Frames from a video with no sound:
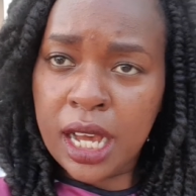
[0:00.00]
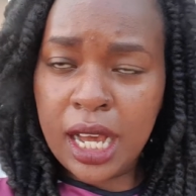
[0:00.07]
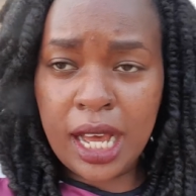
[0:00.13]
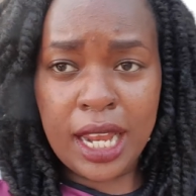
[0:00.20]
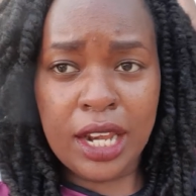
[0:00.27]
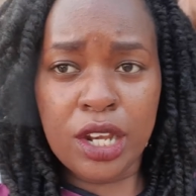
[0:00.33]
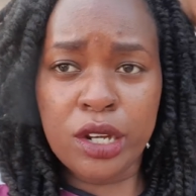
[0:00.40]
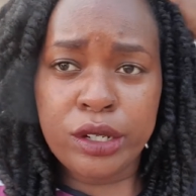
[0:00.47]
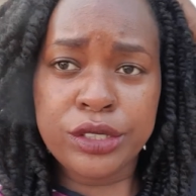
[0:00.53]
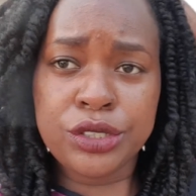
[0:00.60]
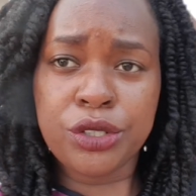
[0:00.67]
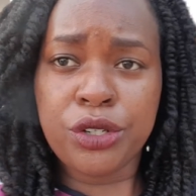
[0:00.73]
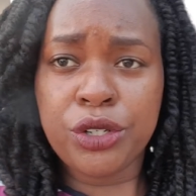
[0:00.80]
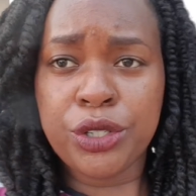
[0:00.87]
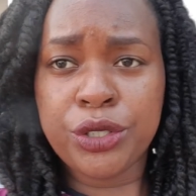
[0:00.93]
a lot
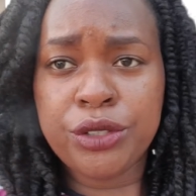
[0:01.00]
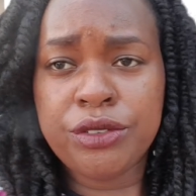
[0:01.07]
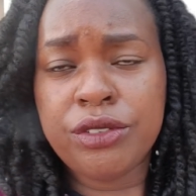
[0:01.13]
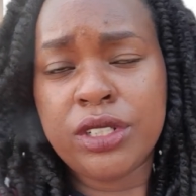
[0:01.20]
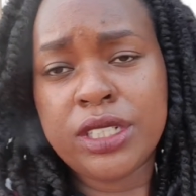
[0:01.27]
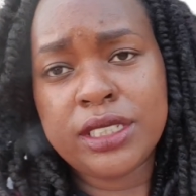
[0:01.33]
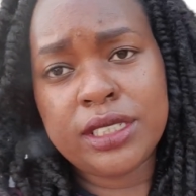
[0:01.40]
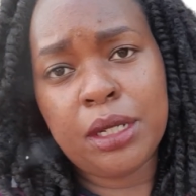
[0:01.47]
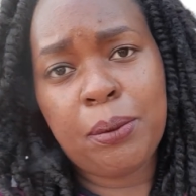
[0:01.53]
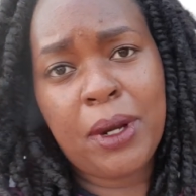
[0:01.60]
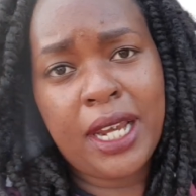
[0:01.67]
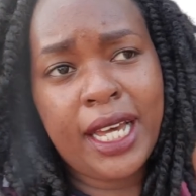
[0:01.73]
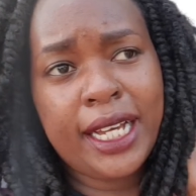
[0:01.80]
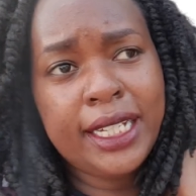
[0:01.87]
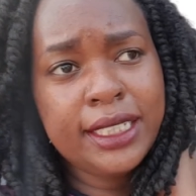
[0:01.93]
of
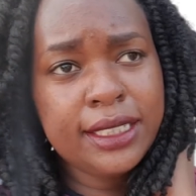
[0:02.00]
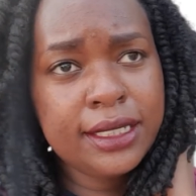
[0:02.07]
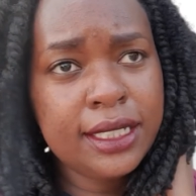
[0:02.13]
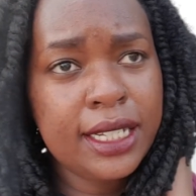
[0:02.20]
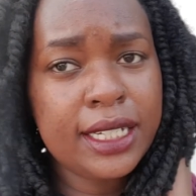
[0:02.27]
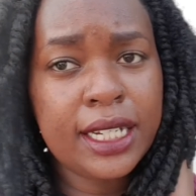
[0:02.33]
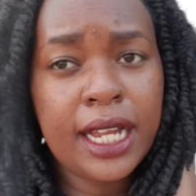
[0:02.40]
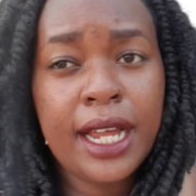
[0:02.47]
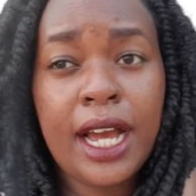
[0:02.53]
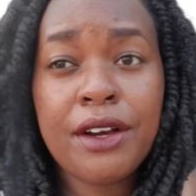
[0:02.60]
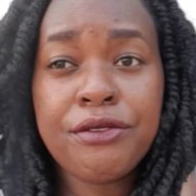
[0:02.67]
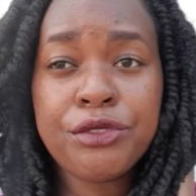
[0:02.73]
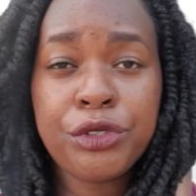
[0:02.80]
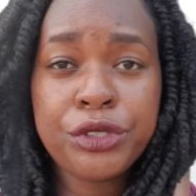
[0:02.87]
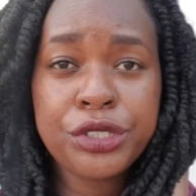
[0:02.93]
supplies that I
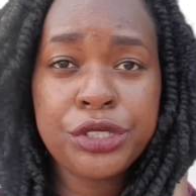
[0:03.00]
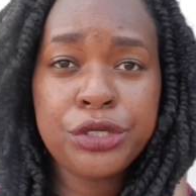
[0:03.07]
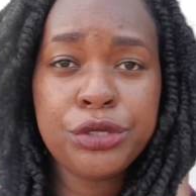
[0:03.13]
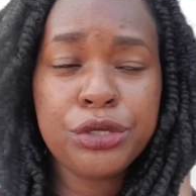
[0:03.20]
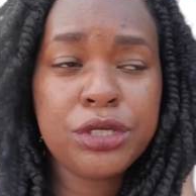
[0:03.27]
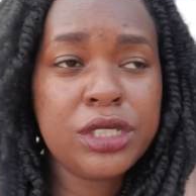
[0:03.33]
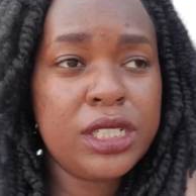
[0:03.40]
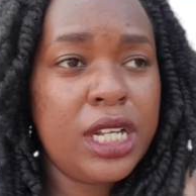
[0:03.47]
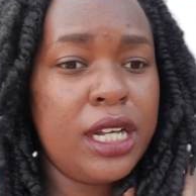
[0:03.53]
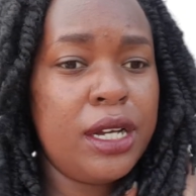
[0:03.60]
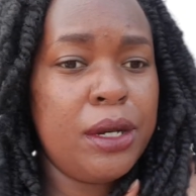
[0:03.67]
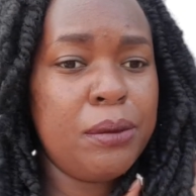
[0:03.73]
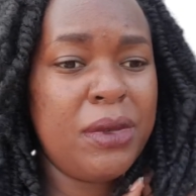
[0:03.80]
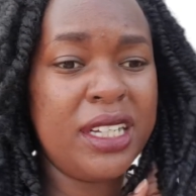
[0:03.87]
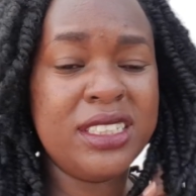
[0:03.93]
have not used.
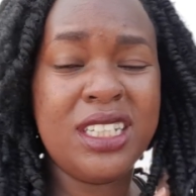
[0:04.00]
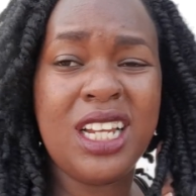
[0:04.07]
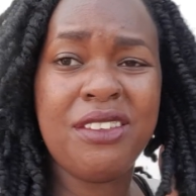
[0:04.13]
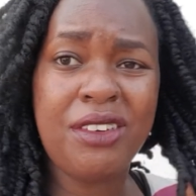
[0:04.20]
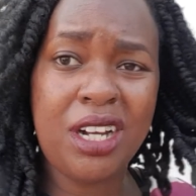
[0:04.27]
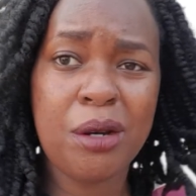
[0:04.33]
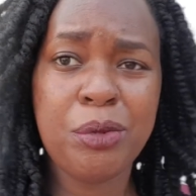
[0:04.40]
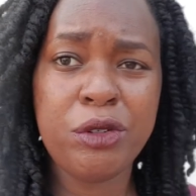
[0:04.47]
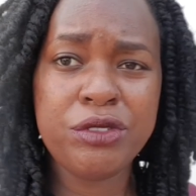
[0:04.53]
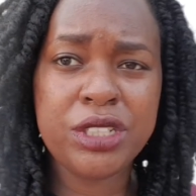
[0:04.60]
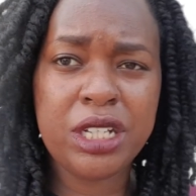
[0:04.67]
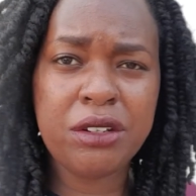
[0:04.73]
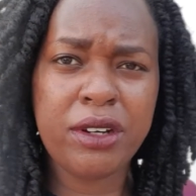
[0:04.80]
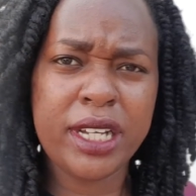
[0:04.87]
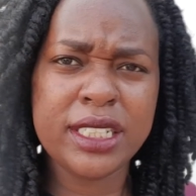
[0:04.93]
I still have a couple of
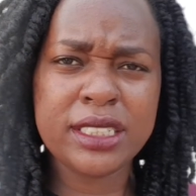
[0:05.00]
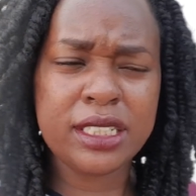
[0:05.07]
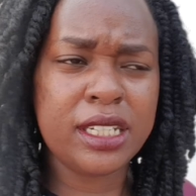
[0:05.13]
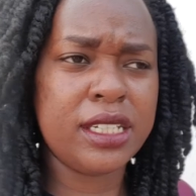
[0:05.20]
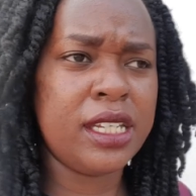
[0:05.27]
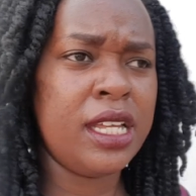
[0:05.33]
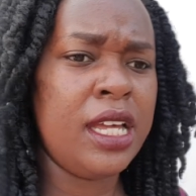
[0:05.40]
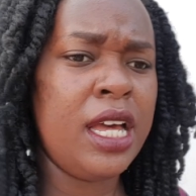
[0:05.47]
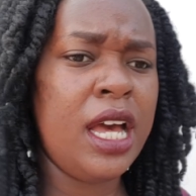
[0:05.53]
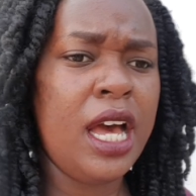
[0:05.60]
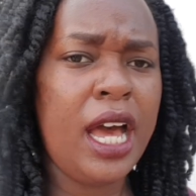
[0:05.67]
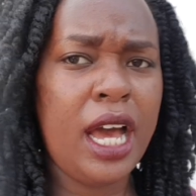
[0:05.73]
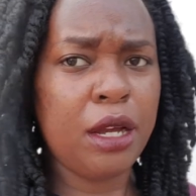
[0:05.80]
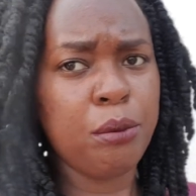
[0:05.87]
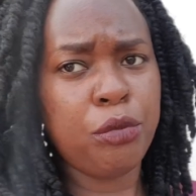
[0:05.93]
DIYs that
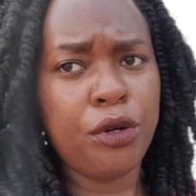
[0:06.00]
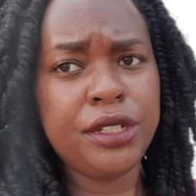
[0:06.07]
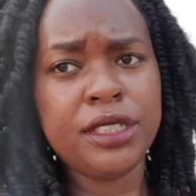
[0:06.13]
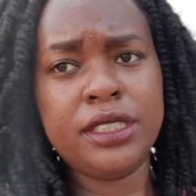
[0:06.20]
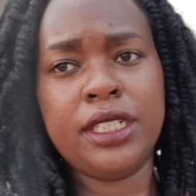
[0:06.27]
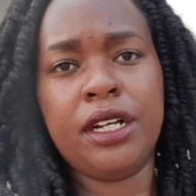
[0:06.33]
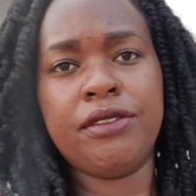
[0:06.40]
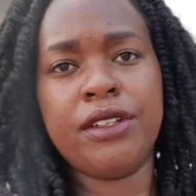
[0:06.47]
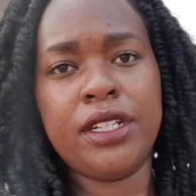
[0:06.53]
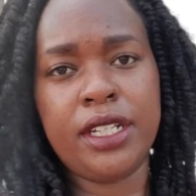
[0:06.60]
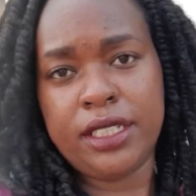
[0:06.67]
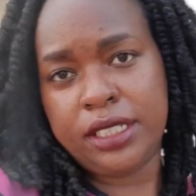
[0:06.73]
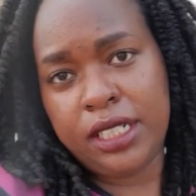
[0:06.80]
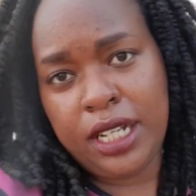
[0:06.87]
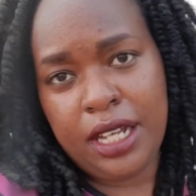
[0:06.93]
I bought stuff that I
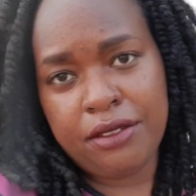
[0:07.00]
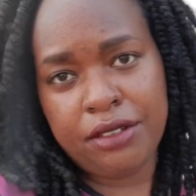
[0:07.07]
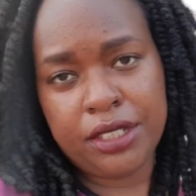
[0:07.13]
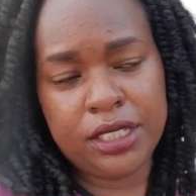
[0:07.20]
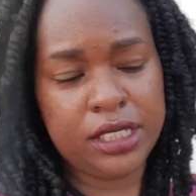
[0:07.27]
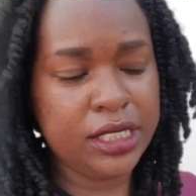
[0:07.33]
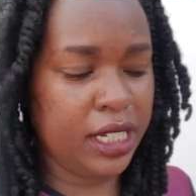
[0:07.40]
still haven't